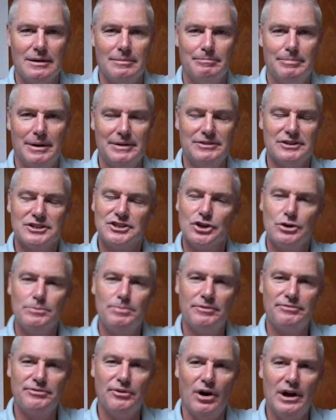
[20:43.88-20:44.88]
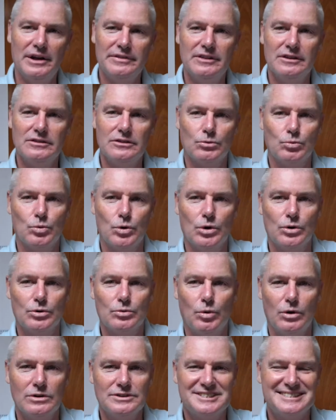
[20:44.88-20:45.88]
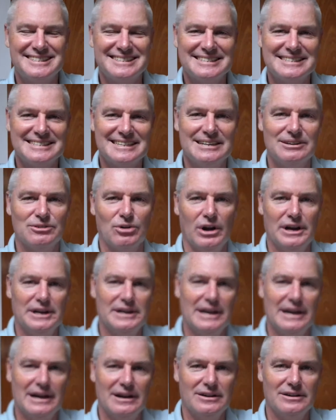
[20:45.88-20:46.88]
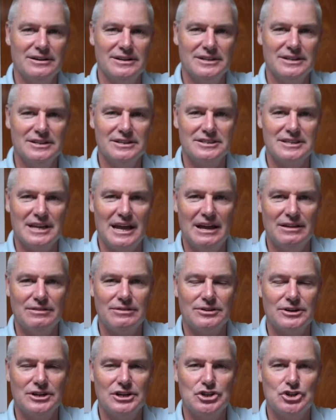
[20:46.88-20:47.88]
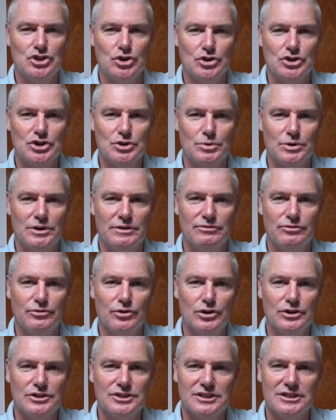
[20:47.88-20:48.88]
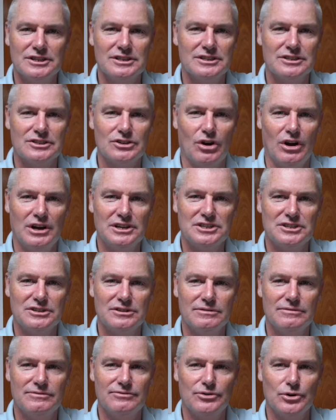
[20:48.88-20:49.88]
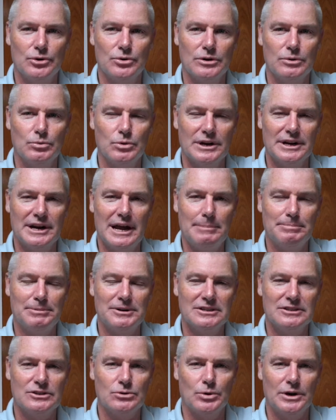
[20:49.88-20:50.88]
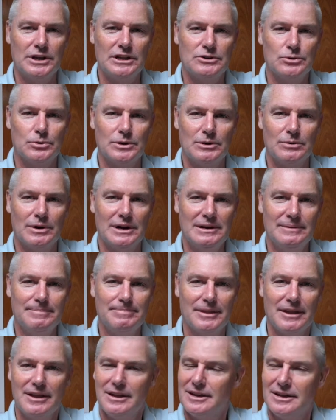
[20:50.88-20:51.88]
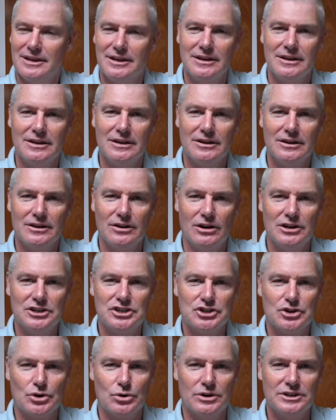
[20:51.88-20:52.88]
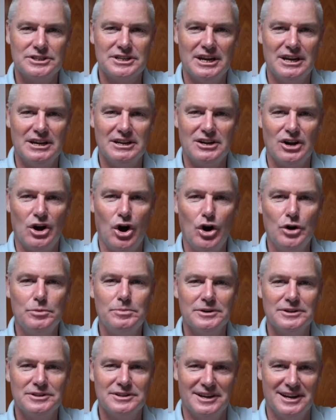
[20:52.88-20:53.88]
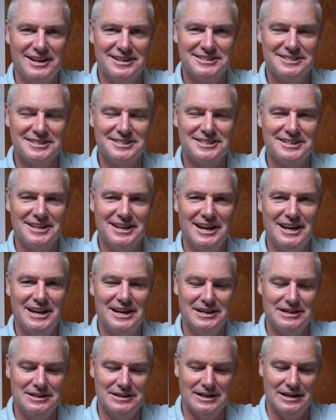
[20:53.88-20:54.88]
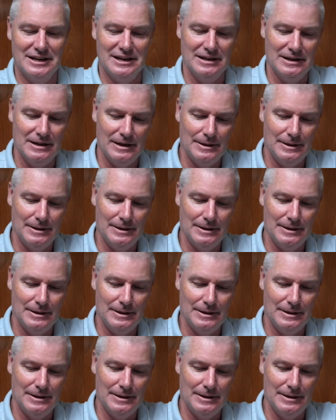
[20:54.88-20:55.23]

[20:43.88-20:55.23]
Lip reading: But the super fight that the world wants to see right now is Anthony Joshua versus Tyson Fury. Will it happen in 2021? I sure as heck hope it does. And I